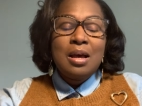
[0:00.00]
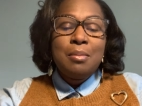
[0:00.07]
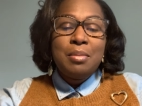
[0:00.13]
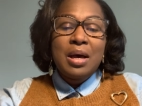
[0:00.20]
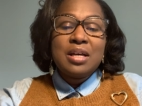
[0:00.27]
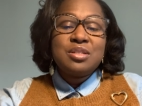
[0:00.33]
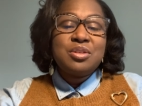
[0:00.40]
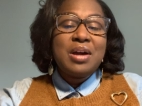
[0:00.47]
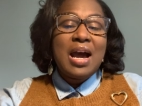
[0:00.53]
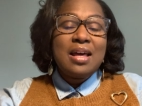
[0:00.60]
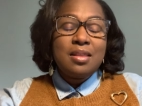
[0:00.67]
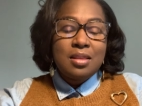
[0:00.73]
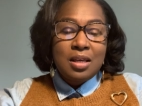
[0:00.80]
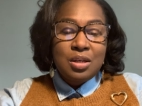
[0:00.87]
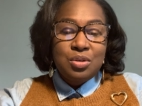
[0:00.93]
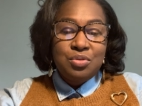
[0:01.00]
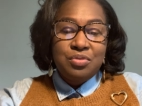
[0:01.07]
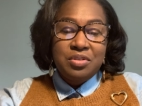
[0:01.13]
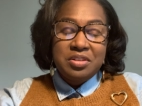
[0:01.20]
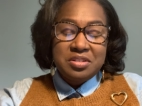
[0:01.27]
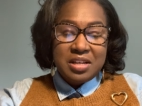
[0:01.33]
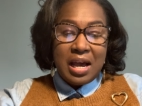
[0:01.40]
Pastor, I thank you
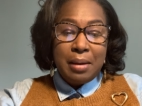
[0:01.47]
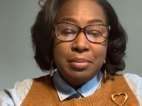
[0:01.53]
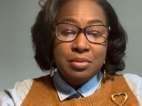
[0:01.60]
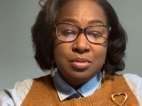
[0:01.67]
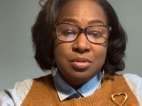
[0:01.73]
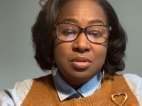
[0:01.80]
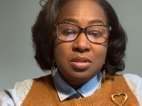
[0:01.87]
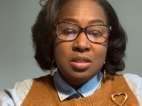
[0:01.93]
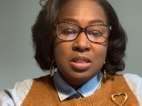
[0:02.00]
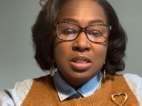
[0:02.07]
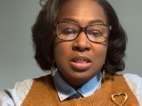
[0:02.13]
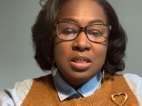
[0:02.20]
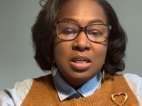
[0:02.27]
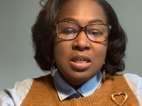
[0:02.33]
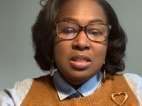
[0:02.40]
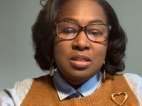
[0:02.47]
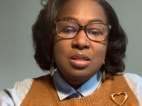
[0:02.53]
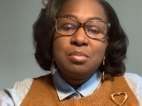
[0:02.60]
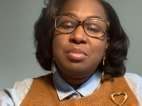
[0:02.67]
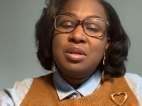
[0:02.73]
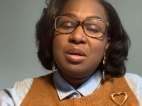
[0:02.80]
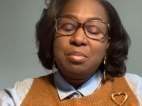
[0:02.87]
for this opportunity to
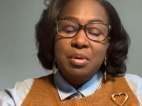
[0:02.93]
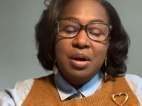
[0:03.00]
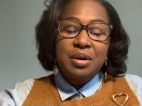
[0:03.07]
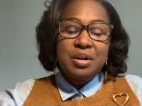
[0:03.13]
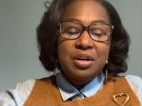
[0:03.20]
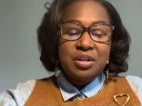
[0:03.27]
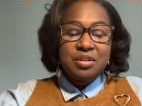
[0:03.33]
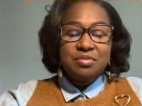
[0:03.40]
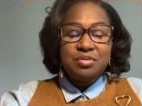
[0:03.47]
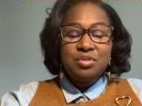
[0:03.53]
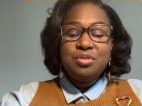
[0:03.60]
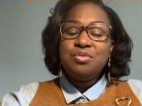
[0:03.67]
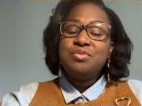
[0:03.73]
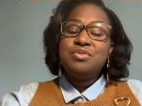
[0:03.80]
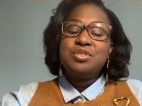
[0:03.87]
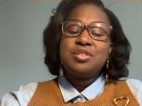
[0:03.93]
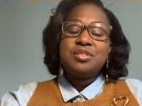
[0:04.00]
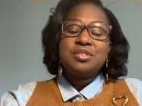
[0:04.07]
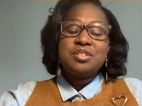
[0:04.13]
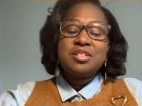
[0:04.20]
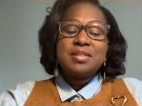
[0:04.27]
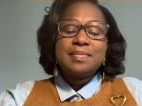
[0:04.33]
be a part of Youth
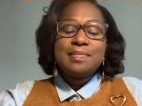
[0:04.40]
Church.